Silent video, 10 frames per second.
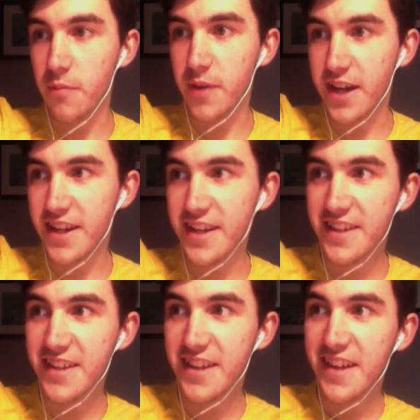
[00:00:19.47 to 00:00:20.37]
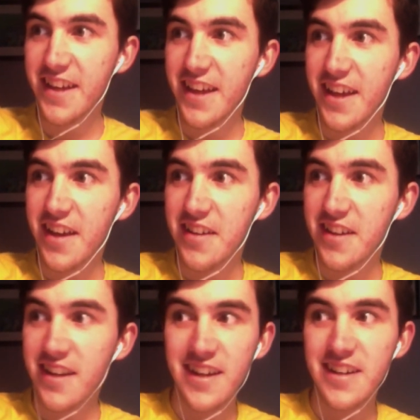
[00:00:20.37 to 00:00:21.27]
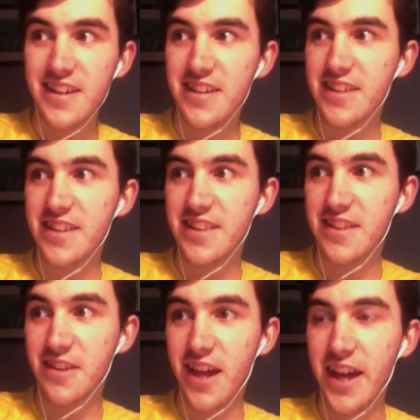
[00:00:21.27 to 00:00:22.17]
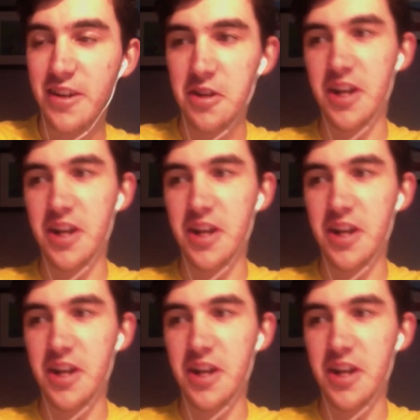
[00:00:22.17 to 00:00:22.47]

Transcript: by uh, Glider.